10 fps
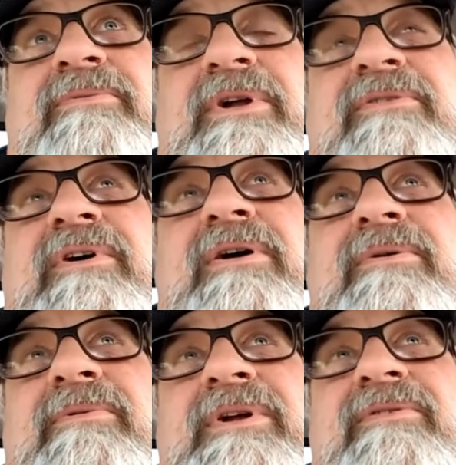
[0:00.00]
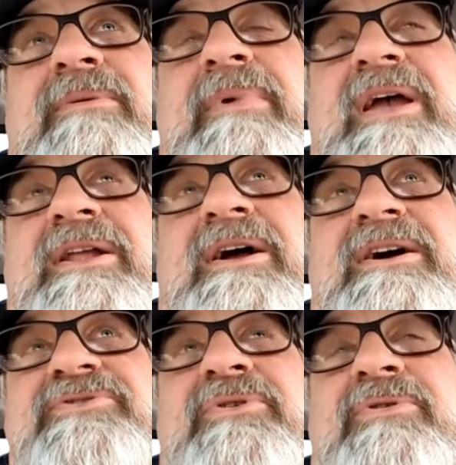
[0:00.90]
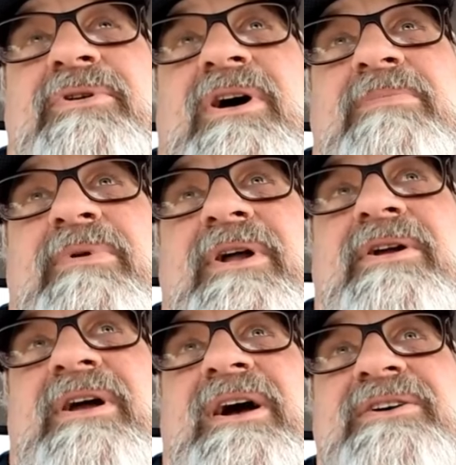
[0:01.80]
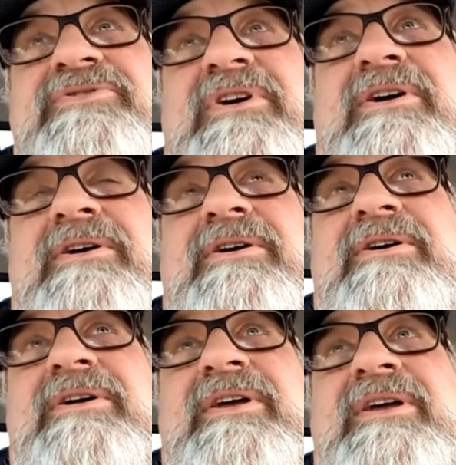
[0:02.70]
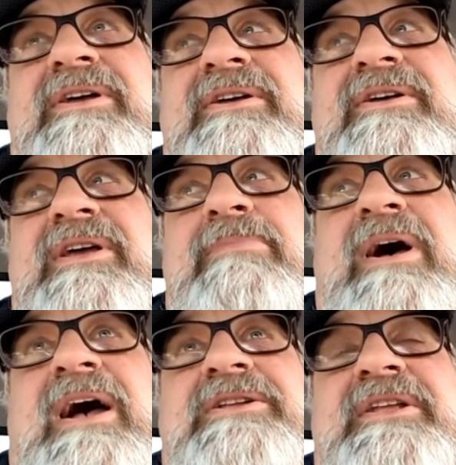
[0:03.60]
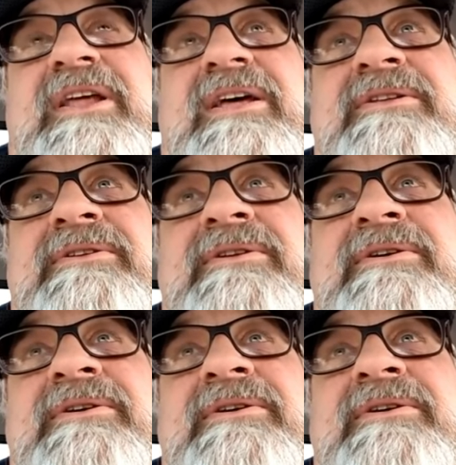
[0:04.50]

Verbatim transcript: of our main guys, owner operator guys, he packed it in.